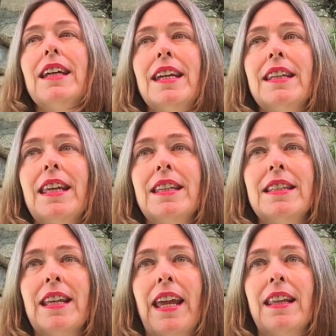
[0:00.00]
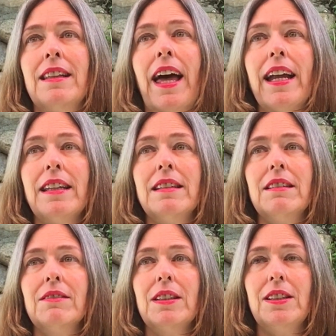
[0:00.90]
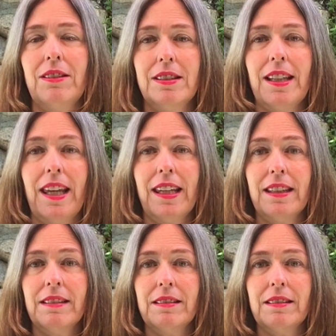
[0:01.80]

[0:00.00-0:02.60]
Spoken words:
It is a line reducing,